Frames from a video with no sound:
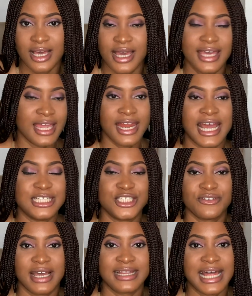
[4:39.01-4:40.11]
Here in
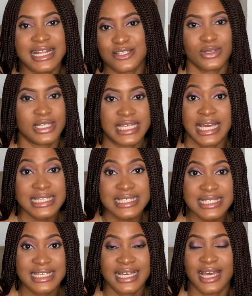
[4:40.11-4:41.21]
Nigeria, that is not the
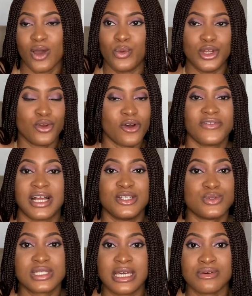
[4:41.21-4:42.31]
case. We do not value
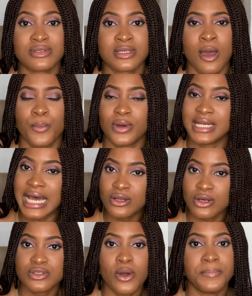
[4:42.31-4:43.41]
skills, but that
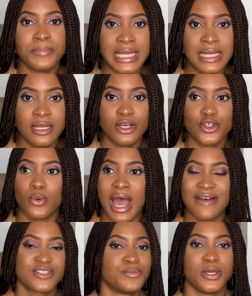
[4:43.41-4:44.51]
does not mean you
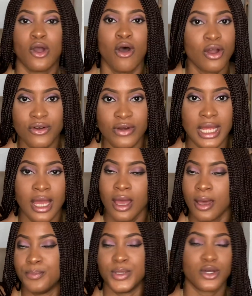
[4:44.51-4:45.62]
have to be hungry
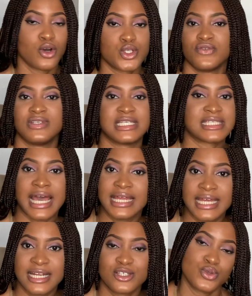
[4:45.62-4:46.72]
because you've
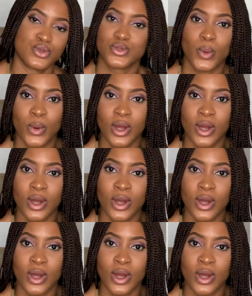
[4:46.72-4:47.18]
decided to sew.